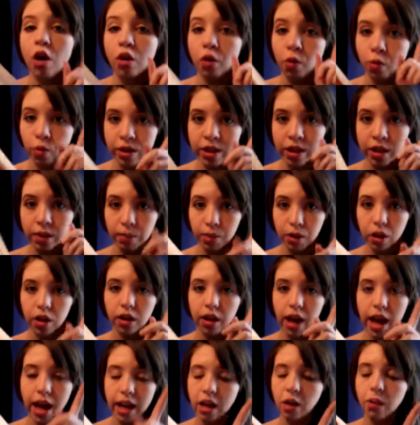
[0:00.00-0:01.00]
Read the book
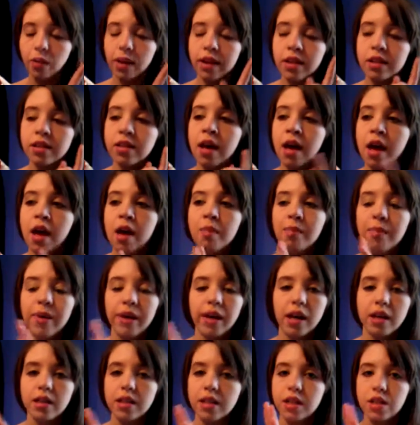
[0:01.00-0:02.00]
anyways,
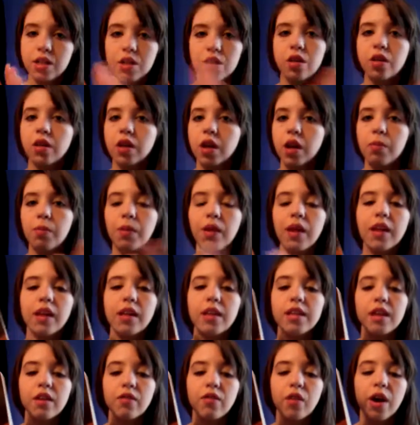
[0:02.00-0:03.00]
because it's completely
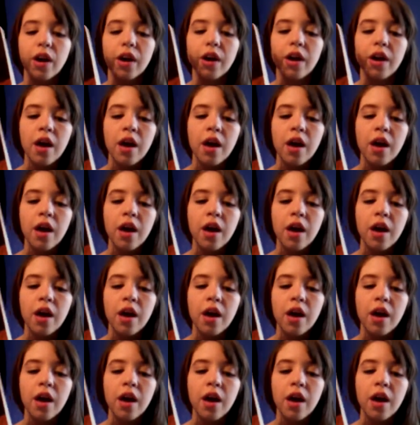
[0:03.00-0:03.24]
different.